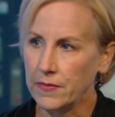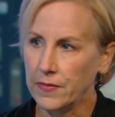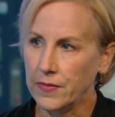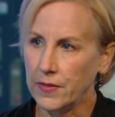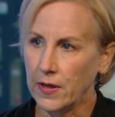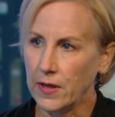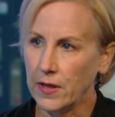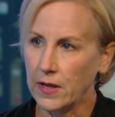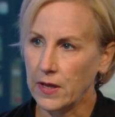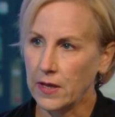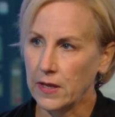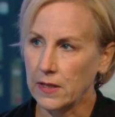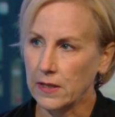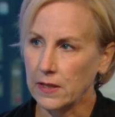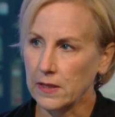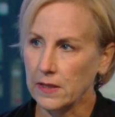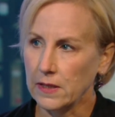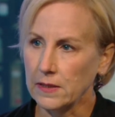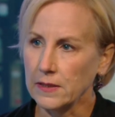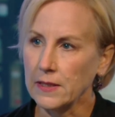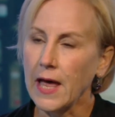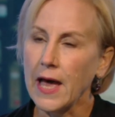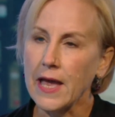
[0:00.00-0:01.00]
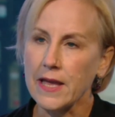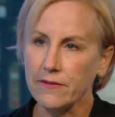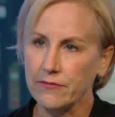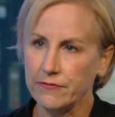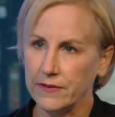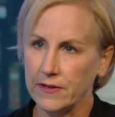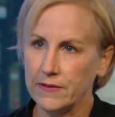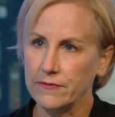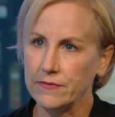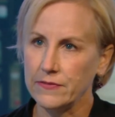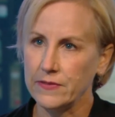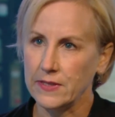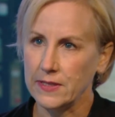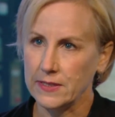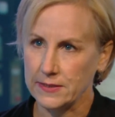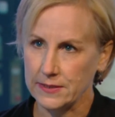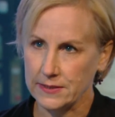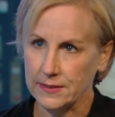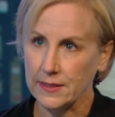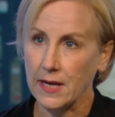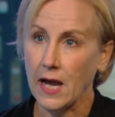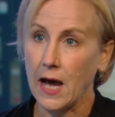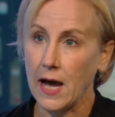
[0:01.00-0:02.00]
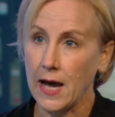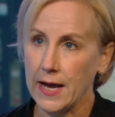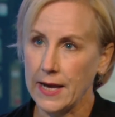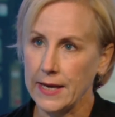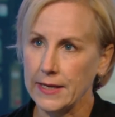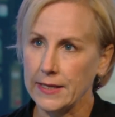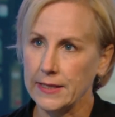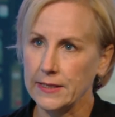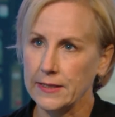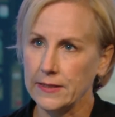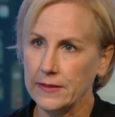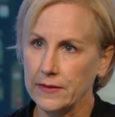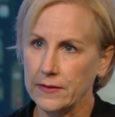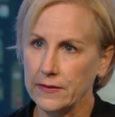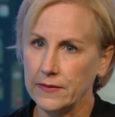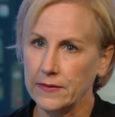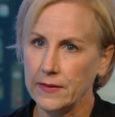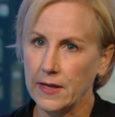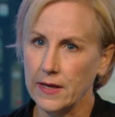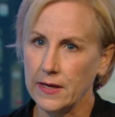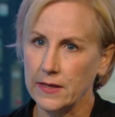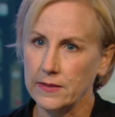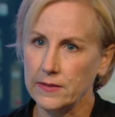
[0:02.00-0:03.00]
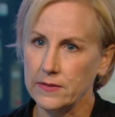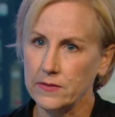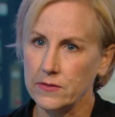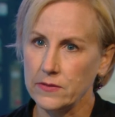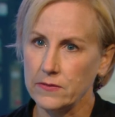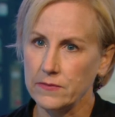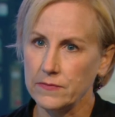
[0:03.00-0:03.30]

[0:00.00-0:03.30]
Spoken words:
the life of this guy that,